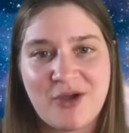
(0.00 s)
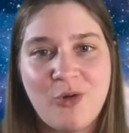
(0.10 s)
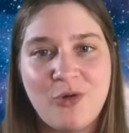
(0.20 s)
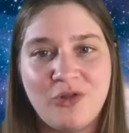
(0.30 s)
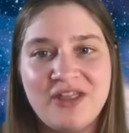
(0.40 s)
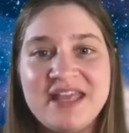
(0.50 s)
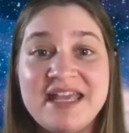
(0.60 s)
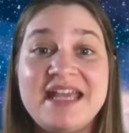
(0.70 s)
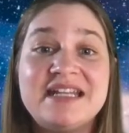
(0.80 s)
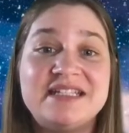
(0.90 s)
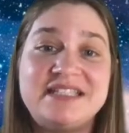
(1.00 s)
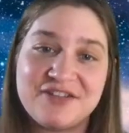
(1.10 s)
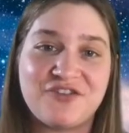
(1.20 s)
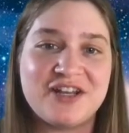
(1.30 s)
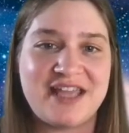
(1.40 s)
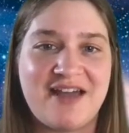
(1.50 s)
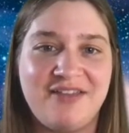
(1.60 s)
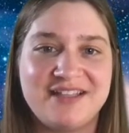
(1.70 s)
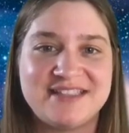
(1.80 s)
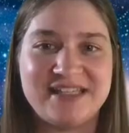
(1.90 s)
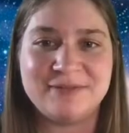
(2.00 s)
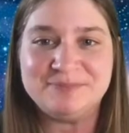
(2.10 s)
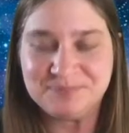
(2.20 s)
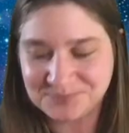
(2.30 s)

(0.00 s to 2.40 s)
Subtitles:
hole in a different galaxy.